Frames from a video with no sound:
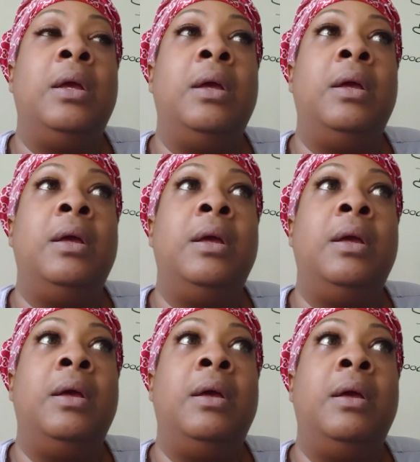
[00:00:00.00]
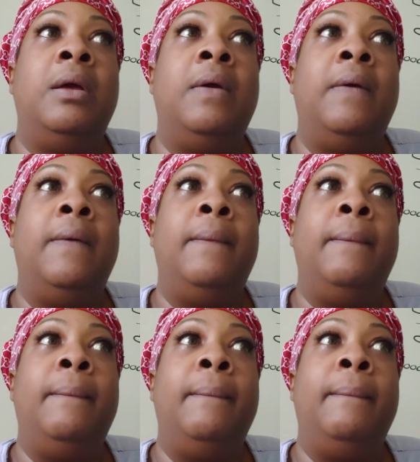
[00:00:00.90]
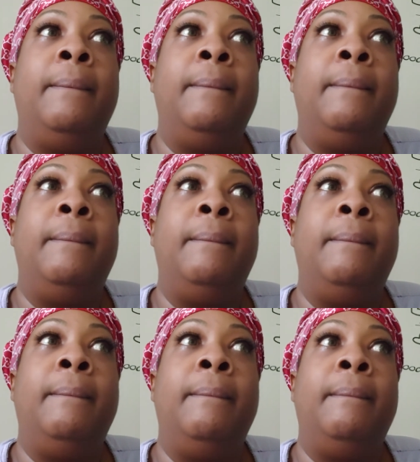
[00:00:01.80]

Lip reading: (silence)